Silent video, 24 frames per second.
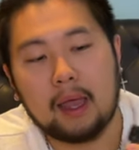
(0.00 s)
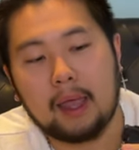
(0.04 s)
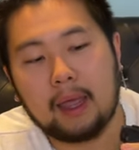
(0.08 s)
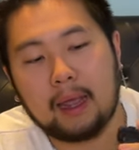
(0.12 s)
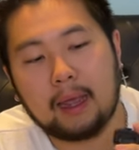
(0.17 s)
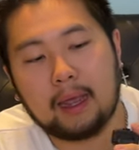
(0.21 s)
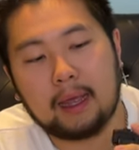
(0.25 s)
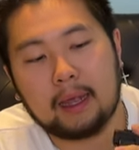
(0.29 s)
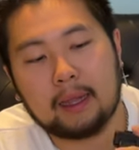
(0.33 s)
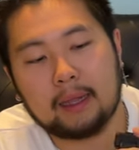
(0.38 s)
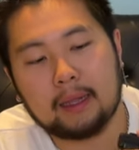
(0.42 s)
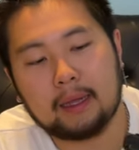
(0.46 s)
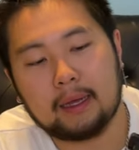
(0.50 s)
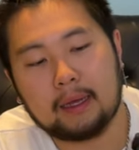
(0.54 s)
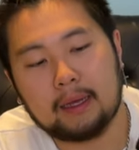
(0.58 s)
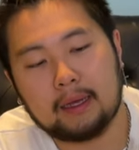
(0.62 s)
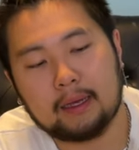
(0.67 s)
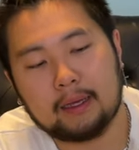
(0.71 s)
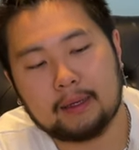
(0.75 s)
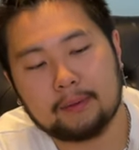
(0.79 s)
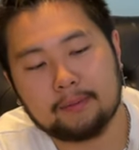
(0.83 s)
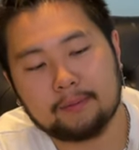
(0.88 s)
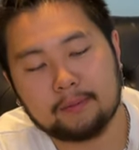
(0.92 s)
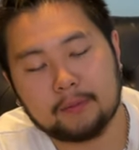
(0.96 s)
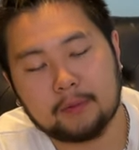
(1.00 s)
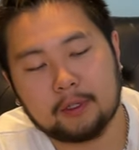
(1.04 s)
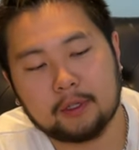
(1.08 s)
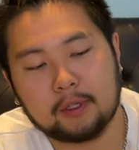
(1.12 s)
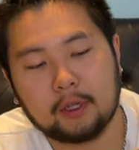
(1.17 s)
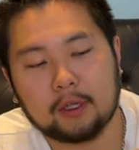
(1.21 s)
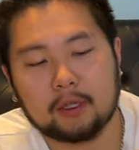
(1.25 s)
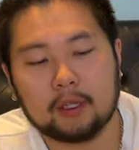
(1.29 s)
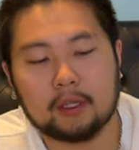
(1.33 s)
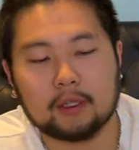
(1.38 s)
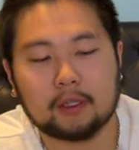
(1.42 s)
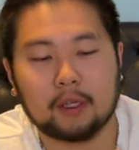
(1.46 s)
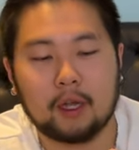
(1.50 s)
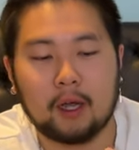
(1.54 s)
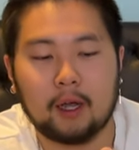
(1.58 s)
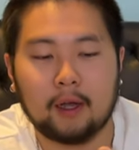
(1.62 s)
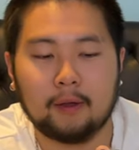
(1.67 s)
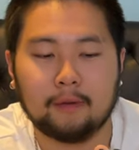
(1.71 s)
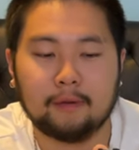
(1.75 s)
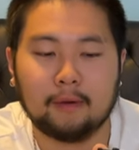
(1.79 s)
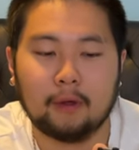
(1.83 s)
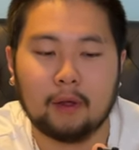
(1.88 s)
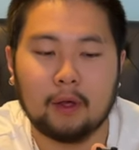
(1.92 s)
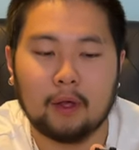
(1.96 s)
and to start things
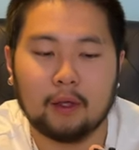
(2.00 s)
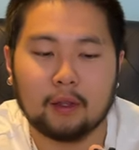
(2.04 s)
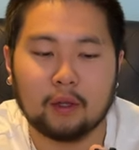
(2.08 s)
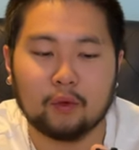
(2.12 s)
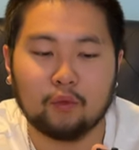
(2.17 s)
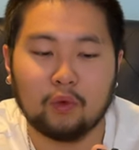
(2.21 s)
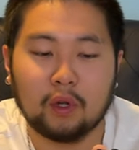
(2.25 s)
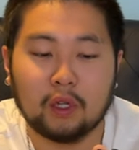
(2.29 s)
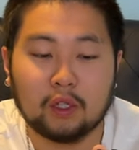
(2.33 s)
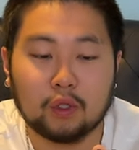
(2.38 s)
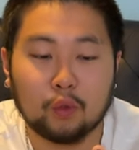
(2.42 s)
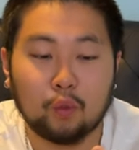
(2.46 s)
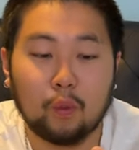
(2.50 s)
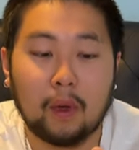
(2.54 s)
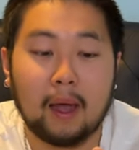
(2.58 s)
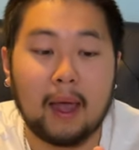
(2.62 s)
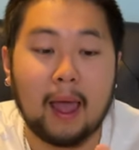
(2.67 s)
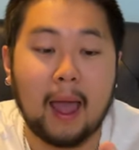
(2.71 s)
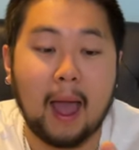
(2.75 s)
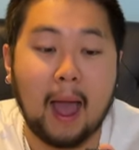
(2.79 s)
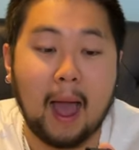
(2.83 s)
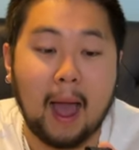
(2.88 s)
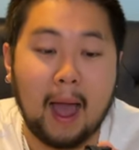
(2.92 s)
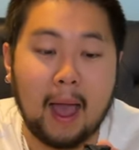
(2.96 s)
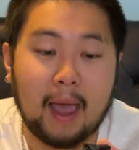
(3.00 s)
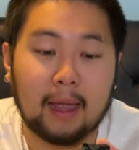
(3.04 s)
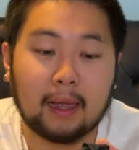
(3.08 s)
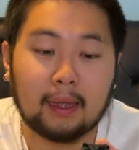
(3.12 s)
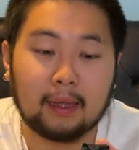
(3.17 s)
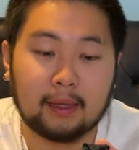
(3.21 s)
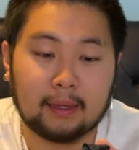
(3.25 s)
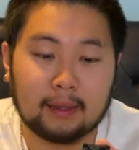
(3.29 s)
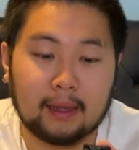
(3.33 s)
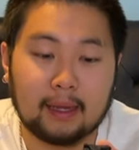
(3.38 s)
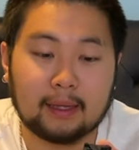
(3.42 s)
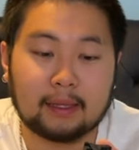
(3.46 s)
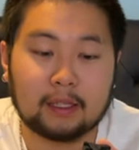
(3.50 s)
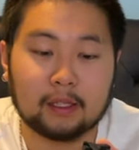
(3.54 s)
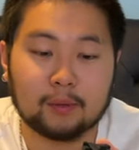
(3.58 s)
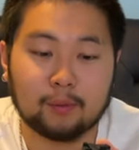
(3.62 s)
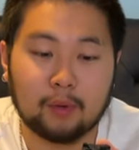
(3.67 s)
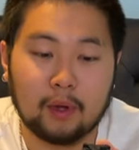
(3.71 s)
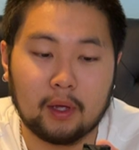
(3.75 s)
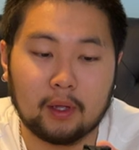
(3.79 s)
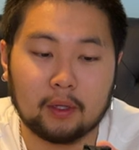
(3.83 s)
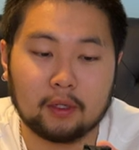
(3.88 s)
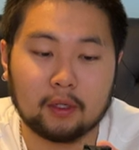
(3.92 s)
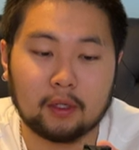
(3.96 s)
off, the reason why I like this
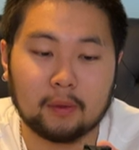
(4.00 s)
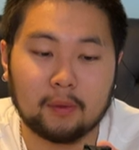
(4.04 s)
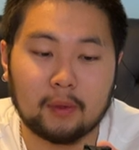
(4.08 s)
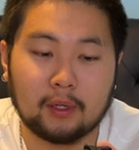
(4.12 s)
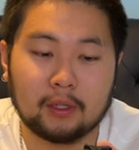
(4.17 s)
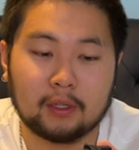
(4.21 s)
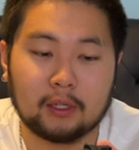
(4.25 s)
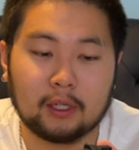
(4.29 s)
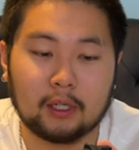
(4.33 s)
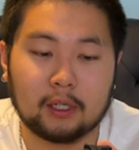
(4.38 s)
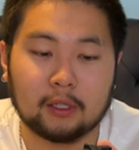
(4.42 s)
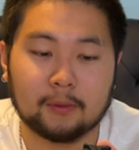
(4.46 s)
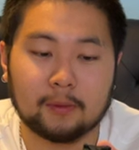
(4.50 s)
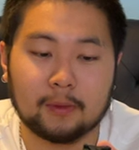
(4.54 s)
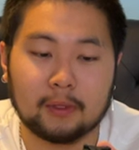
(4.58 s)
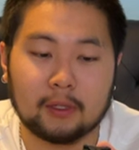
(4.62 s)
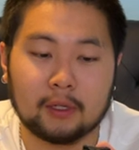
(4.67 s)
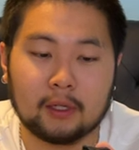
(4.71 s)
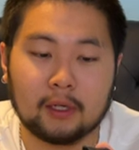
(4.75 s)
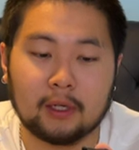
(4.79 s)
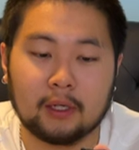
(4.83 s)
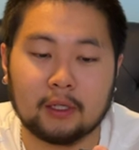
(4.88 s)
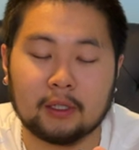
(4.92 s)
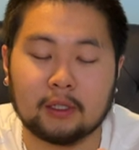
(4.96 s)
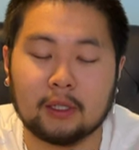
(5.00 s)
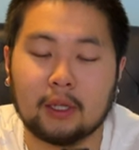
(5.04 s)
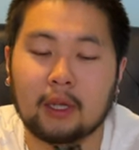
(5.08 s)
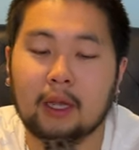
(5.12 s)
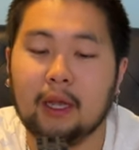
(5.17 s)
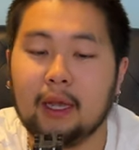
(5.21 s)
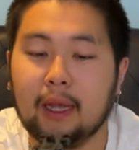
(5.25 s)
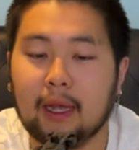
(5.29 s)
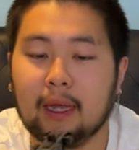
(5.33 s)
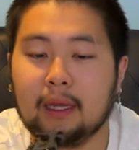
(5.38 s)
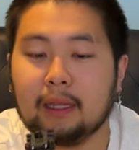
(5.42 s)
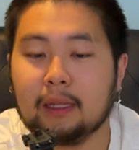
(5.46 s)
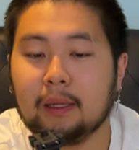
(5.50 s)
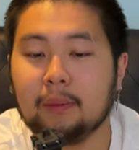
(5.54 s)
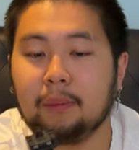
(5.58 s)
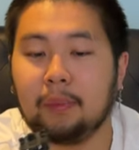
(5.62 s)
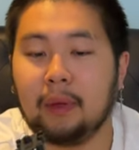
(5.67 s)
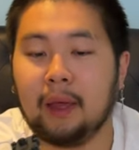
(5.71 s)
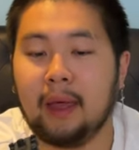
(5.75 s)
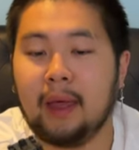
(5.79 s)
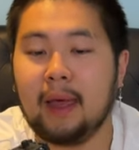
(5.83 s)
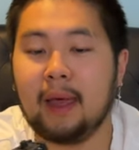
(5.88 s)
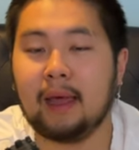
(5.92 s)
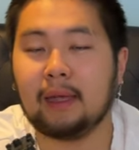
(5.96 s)
product so much is because in the
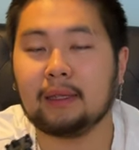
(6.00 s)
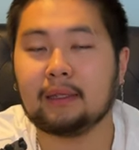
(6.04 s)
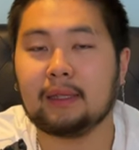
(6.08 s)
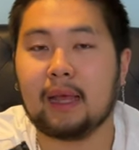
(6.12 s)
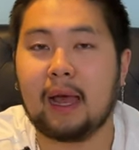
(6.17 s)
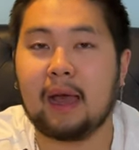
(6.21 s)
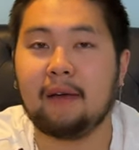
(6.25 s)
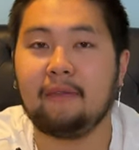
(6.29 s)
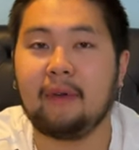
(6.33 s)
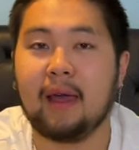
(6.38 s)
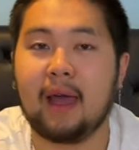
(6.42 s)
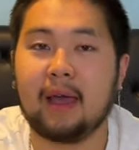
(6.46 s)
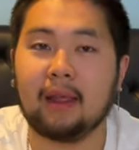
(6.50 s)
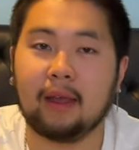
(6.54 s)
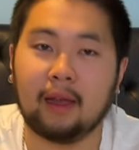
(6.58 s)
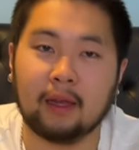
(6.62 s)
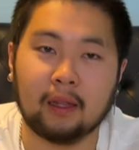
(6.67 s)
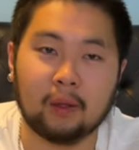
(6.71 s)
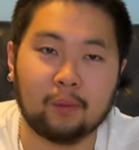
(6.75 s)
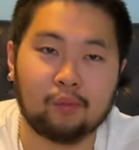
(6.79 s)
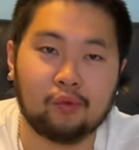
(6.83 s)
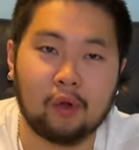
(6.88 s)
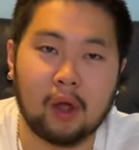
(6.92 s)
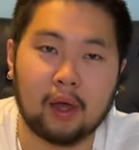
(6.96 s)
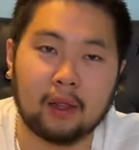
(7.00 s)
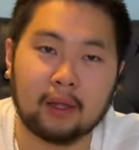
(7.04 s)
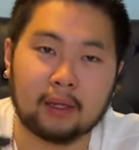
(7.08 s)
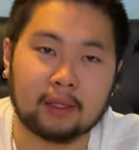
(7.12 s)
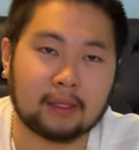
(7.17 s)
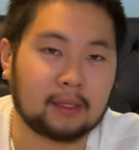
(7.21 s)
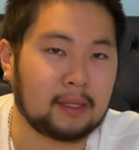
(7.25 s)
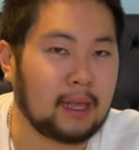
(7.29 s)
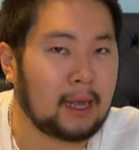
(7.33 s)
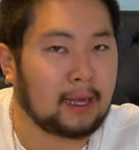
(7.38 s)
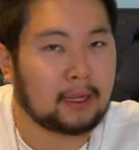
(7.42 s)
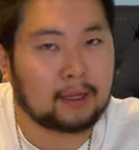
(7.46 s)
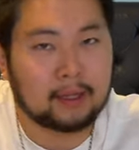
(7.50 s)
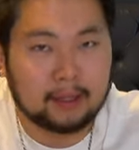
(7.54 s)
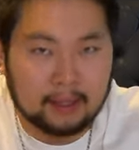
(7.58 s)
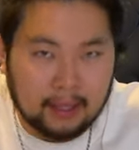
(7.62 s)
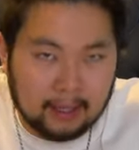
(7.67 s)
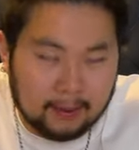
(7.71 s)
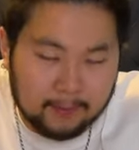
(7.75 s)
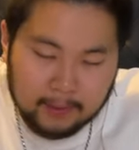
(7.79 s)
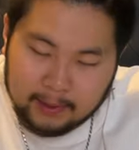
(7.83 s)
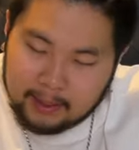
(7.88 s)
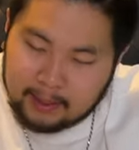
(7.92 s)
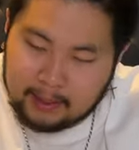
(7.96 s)
past, I've had other products, not to
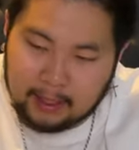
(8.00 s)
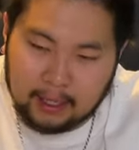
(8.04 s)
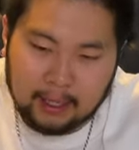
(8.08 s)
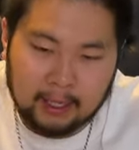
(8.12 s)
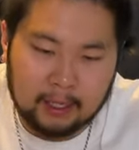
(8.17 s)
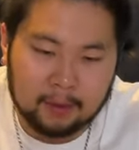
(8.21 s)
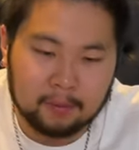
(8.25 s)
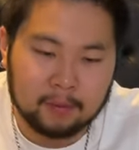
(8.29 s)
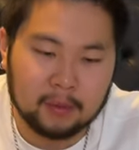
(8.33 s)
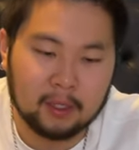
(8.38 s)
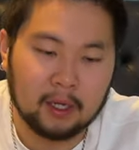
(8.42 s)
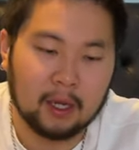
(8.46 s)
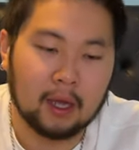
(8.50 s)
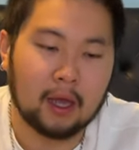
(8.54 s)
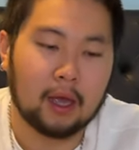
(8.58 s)
name any names,